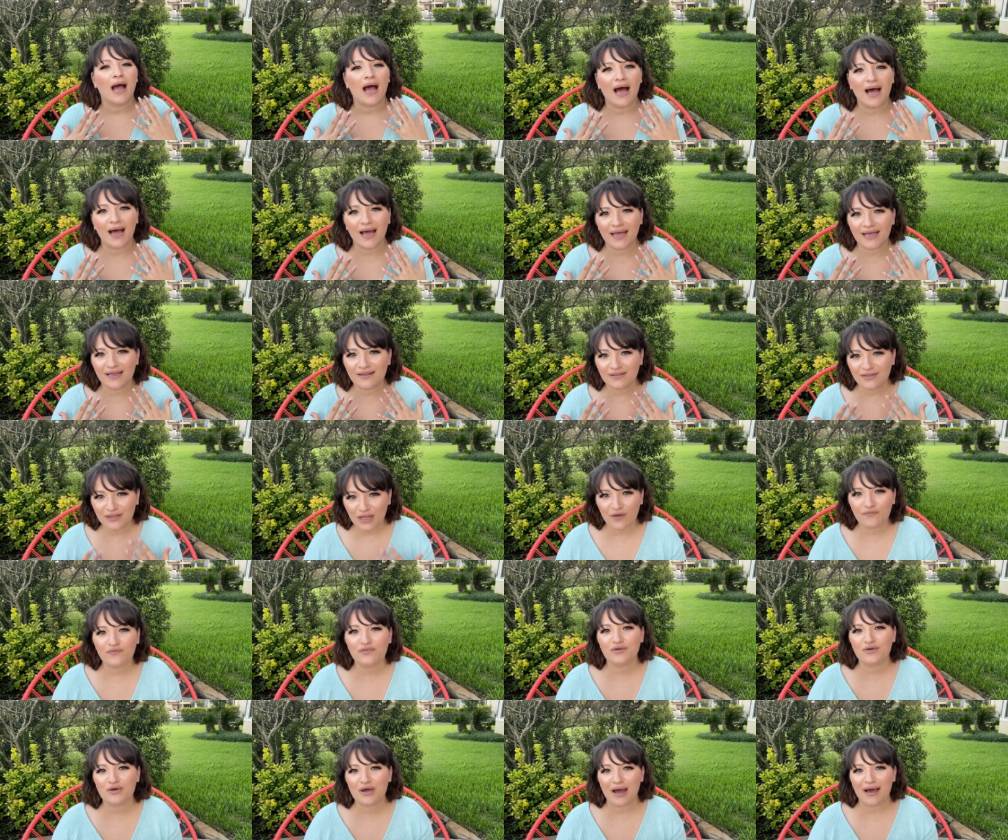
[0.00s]
I
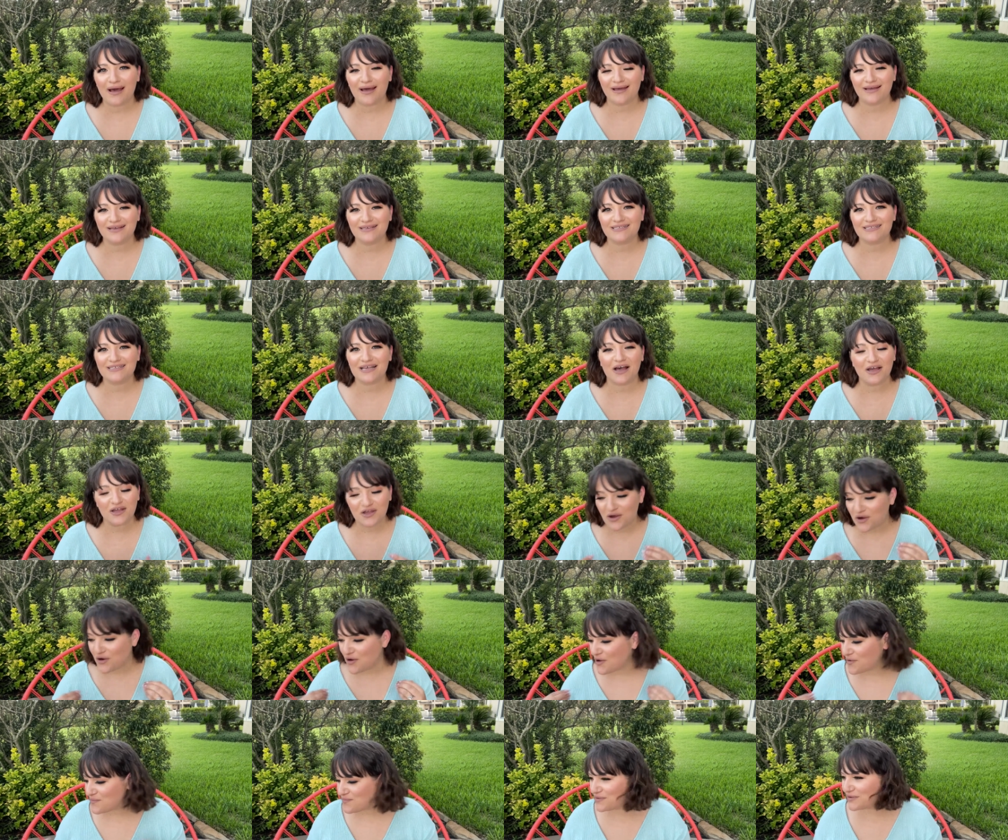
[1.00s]
love you guys. I
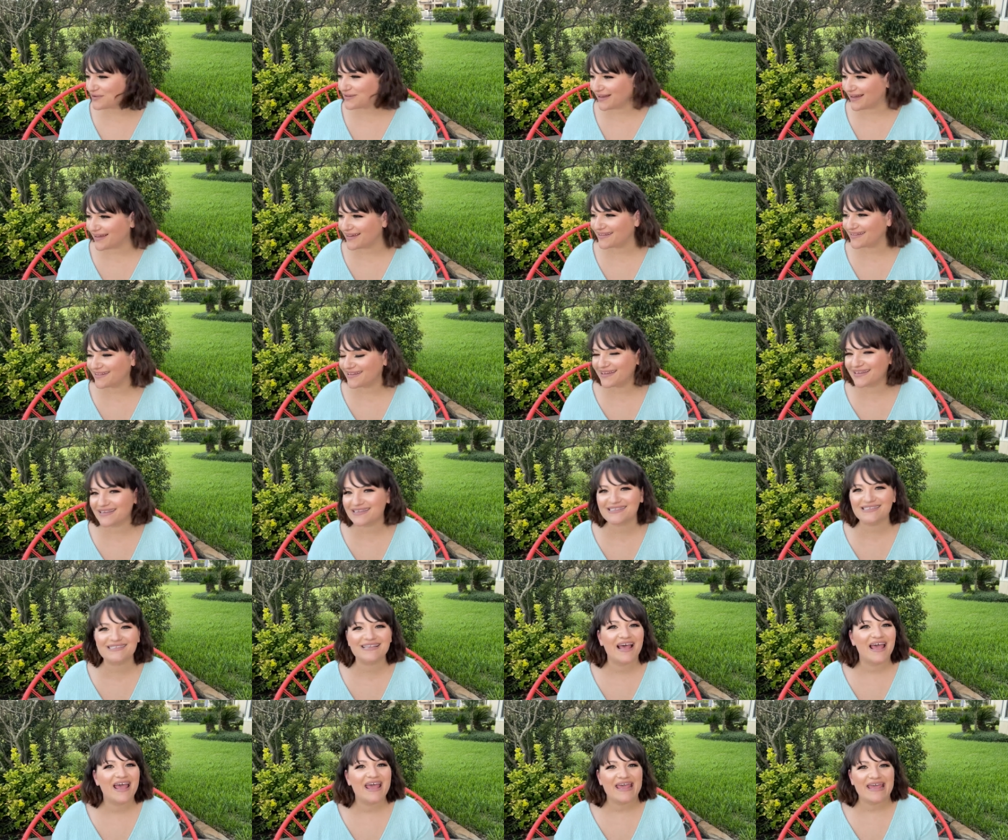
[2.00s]
hope you like
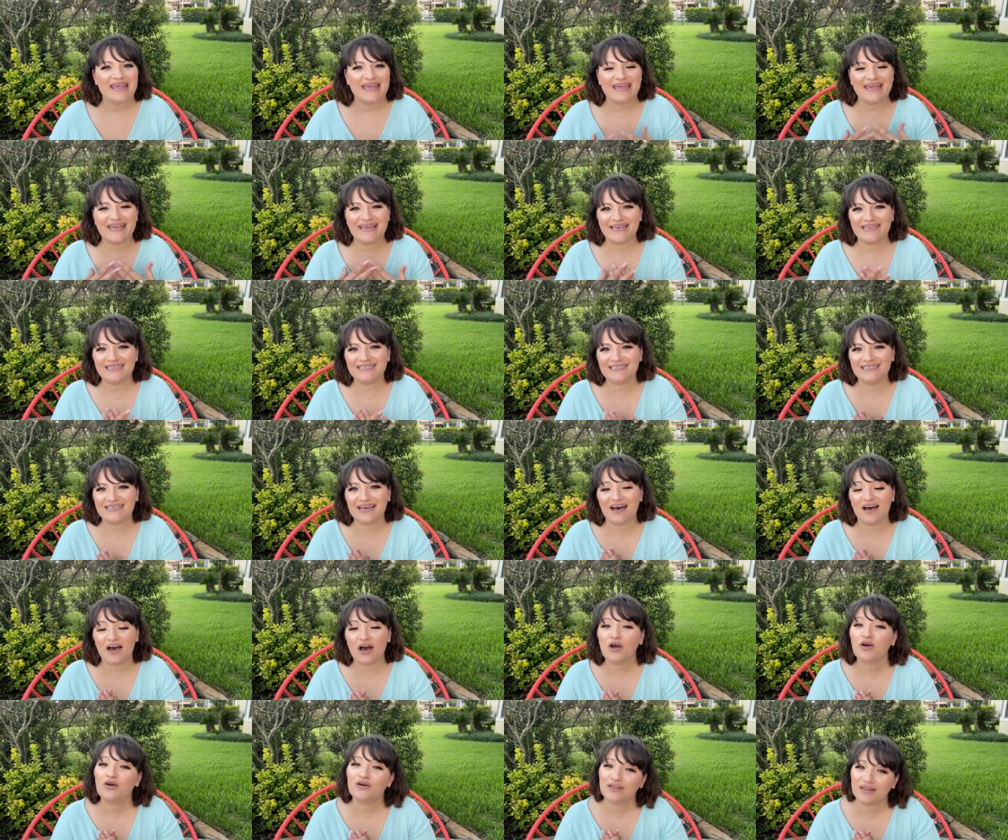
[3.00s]
this, and
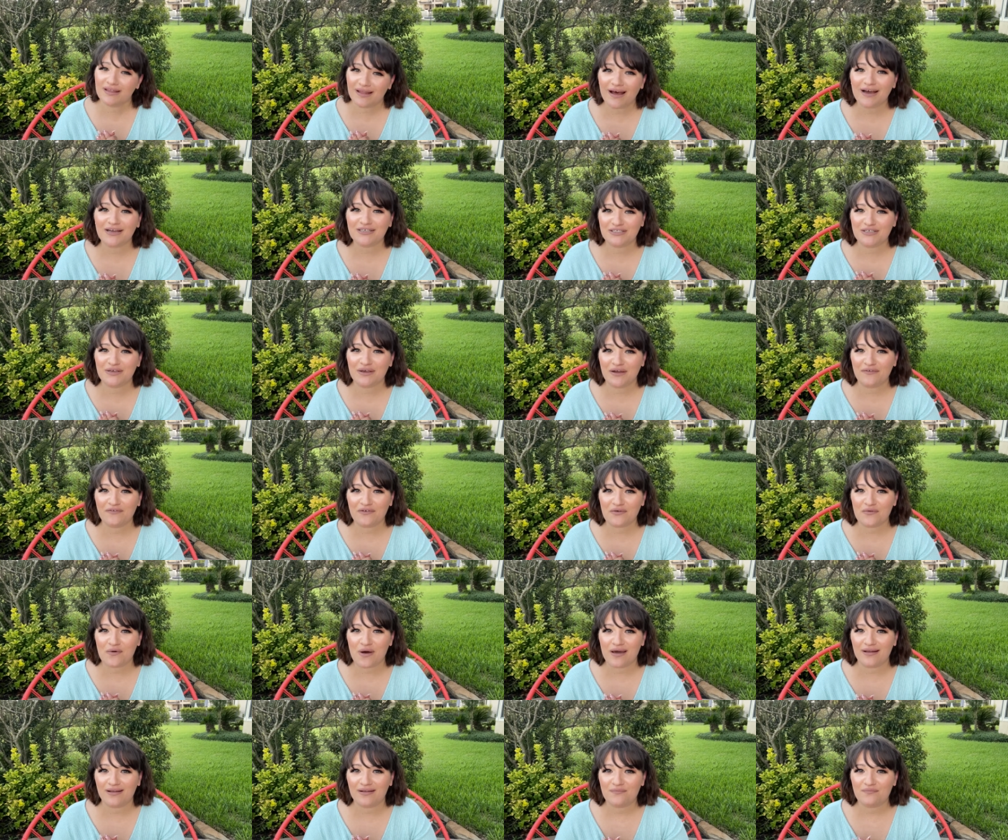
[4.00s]
good luck to
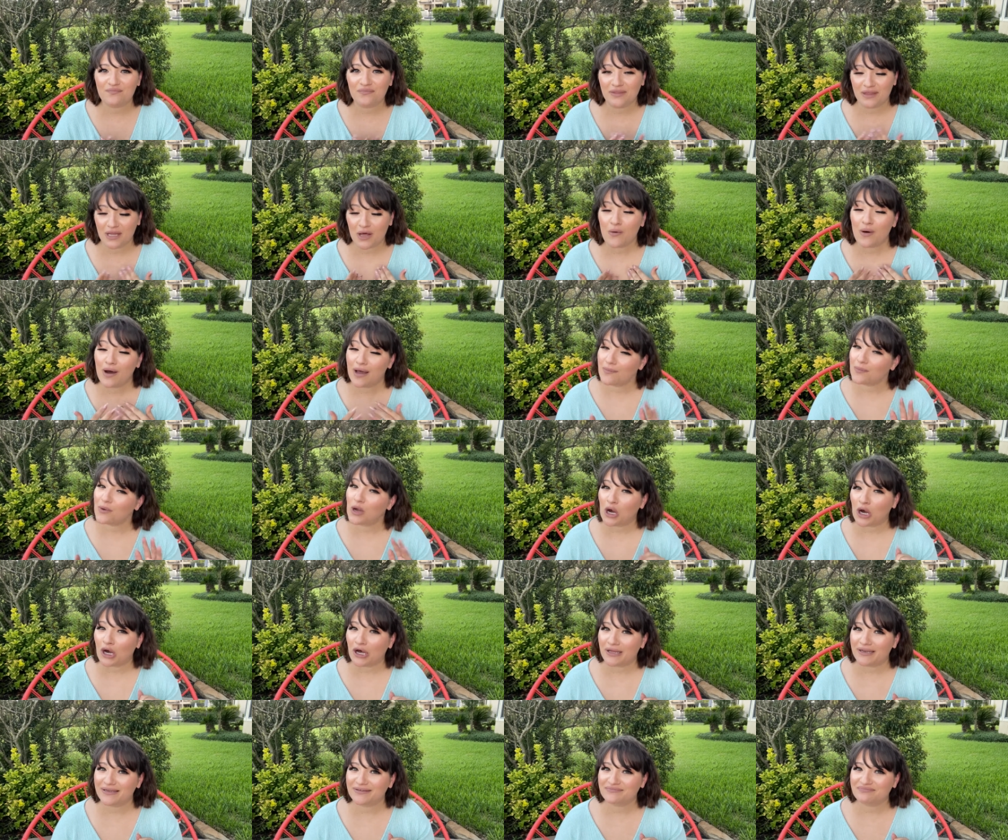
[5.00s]
everyone. Now I'm
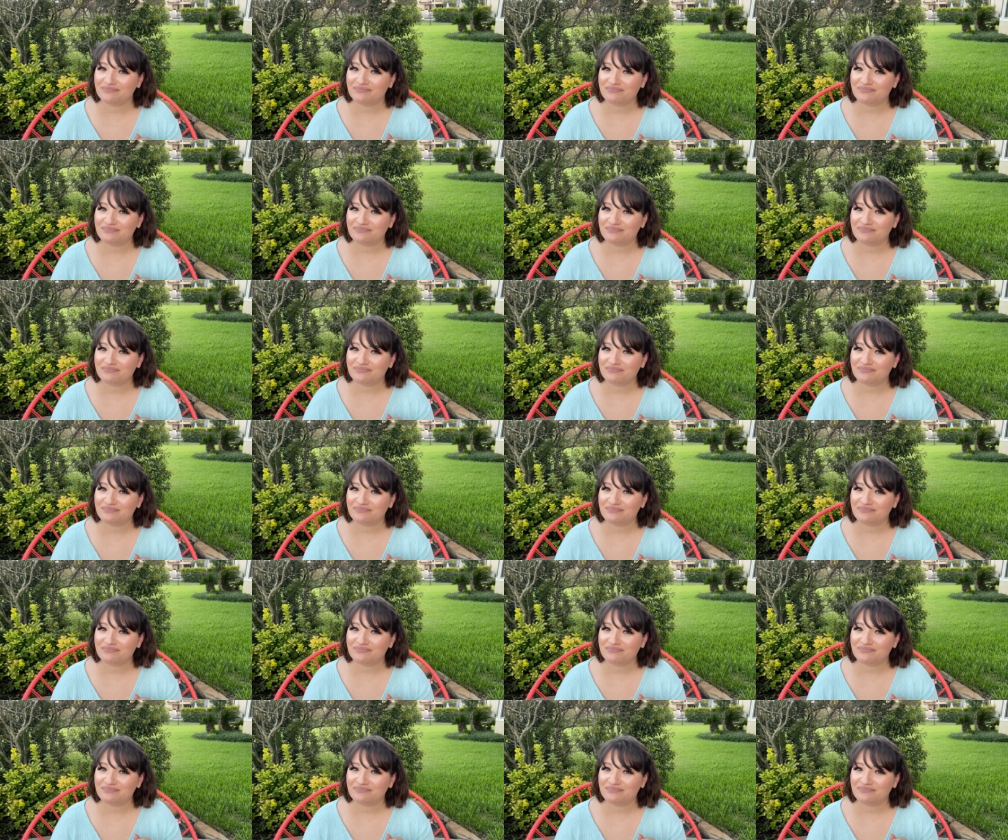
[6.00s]
gone.